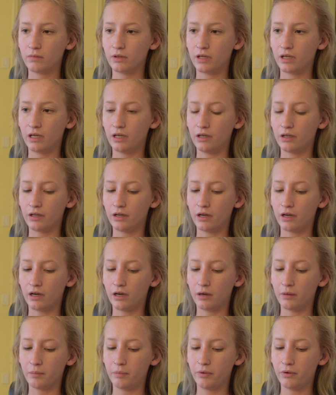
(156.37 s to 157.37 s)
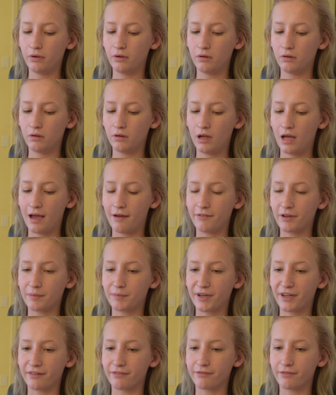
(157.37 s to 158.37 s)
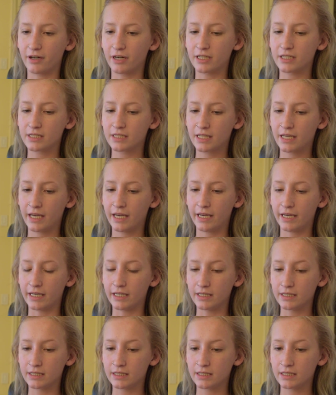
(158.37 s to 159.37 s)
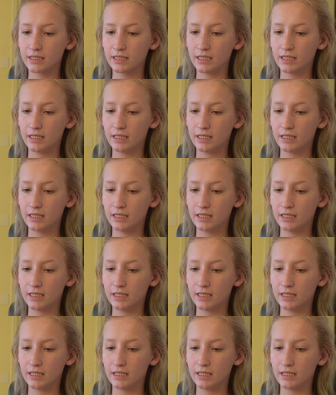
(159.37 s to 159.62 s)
ended up having my first kiss